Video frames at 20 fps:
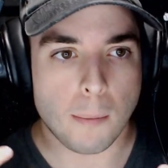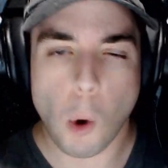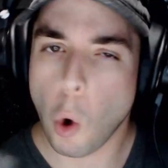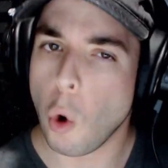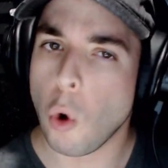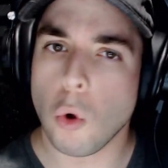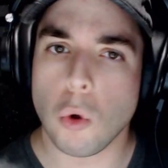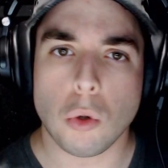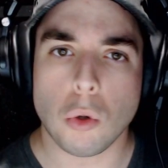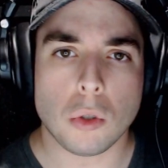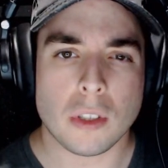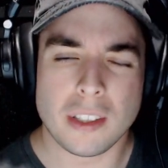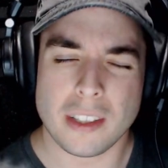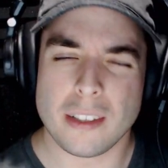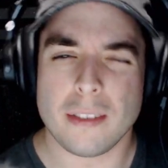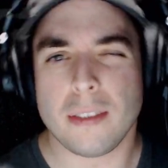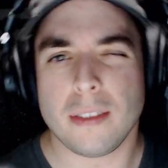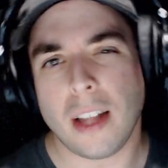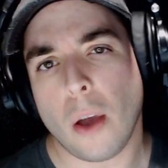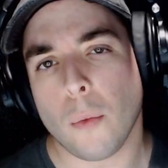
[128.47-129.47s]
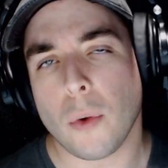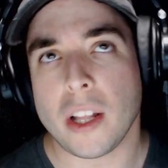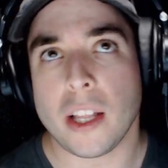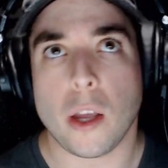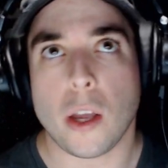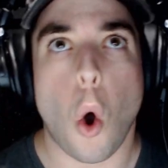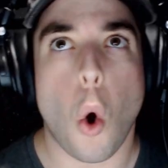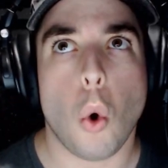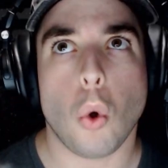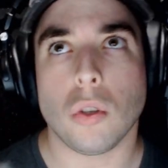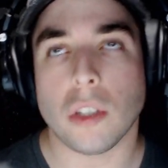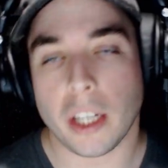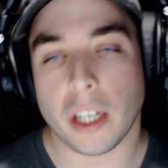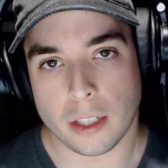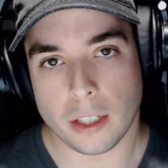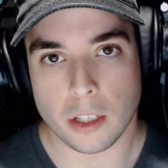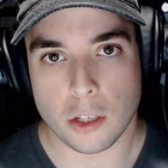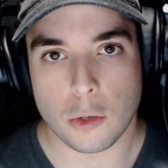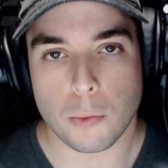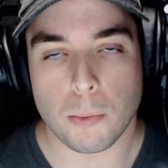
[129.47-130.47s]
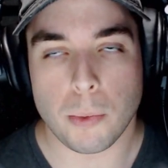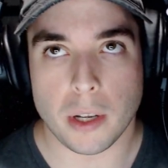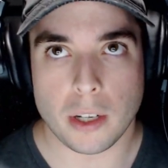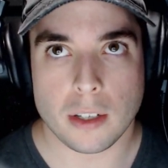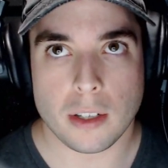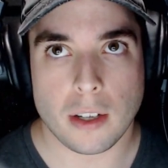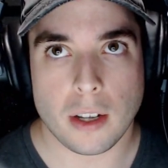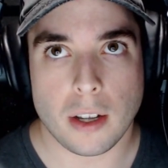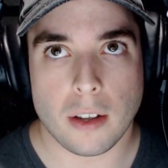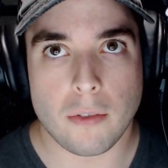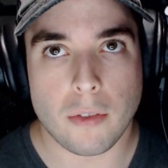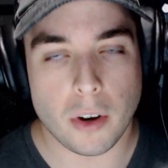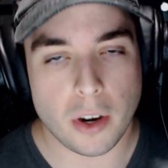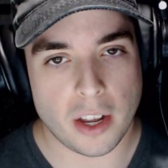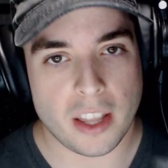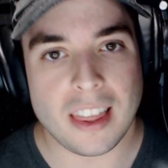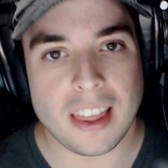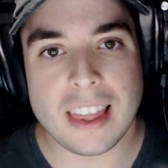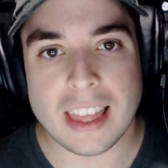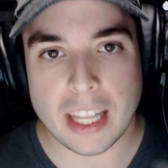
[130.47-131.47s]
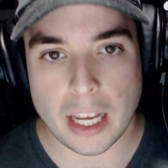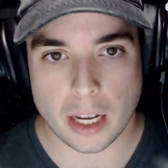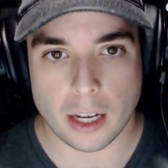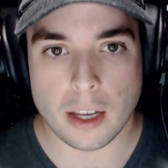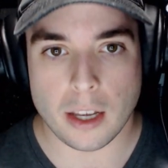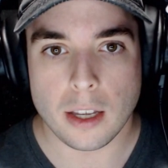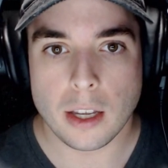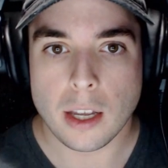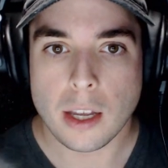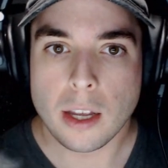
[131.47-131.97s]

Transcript: old, not really old English, but very thick,